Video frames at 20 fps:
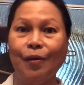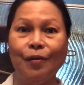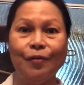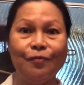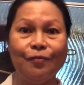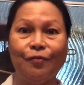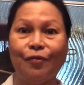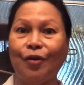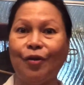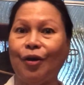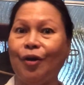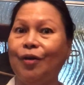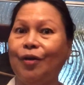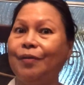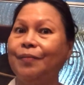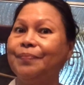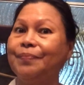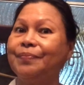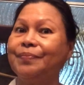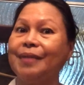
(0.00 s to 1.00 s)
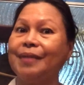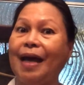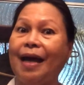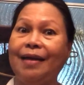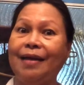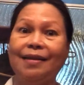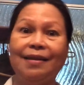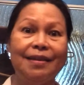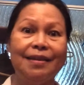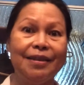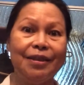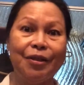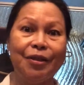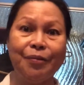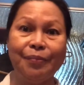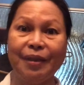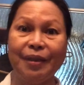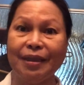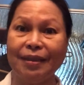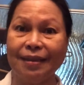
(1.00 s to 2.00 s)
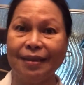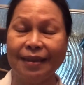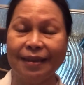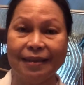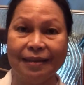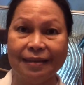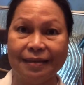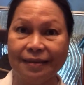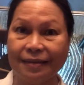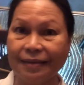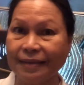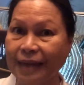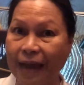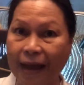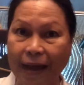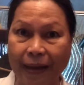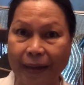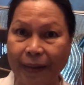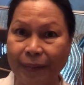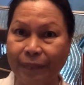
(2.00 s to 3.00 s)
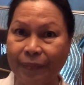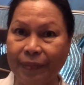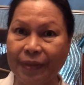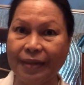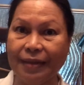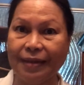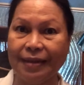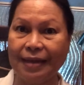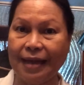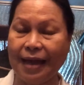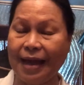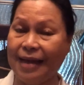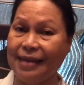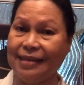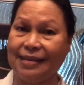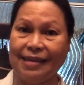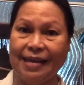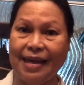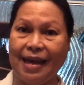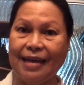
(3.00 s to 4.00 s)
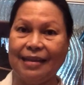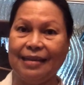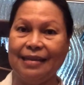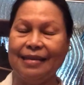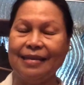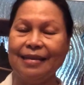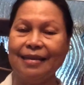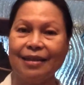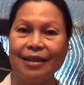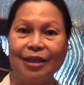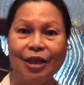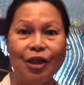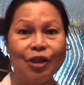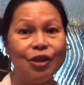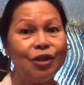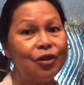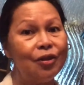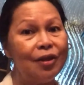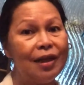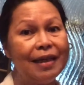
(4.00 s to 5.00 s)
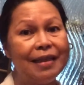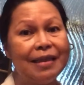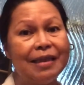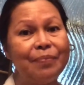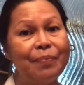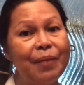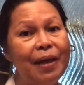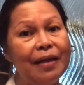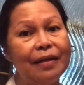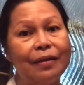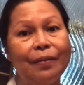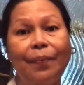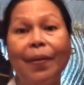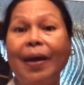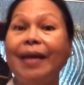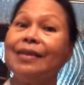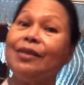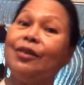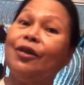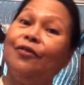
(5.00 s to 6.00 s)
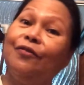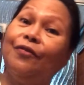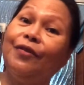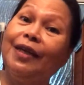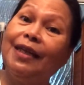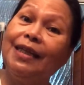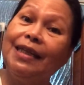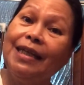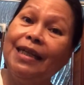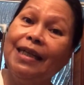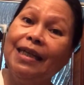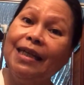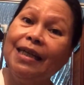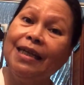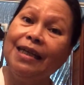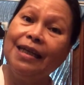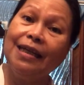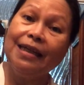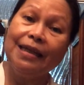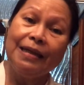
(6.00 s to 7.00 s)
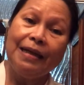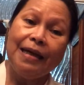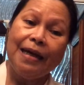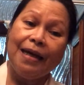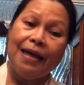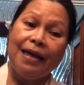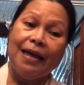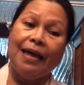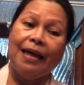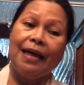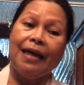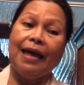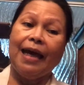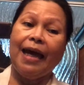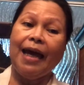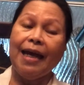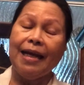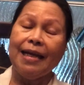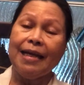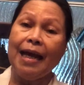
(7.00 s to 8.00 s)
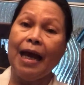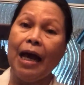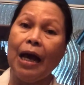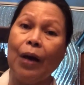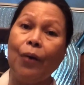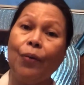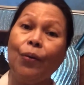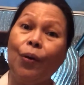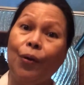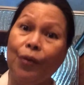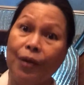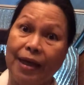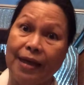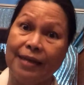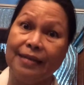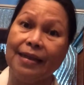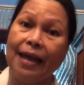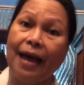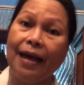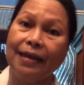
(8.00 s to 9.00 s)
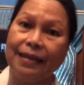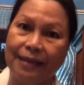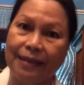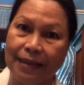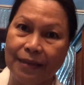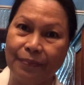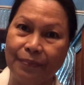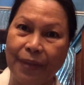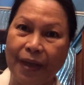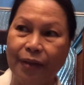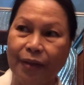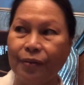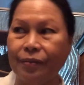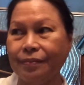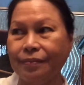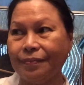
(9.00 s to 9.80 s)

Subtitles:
for undetermined time as yet. So let's make the best of it. Anyhow, oh yes, I did my